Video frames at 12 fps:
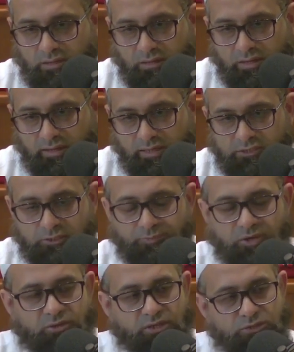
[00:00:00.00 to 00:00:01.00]
uh,
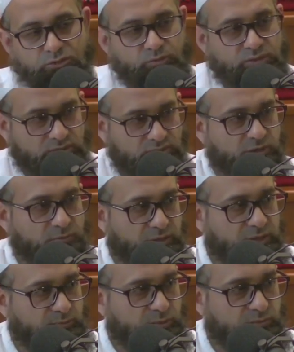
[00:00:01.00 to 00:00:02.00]
experience with their
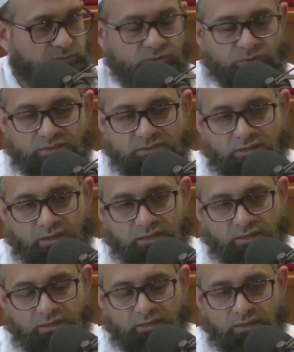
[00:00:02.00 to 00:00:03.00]
people, Banu
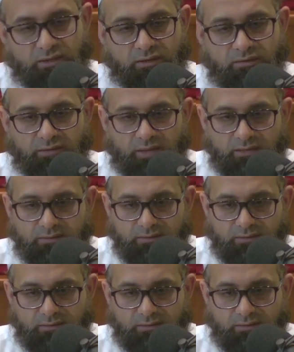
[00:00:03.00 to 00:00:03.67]
Israel, right?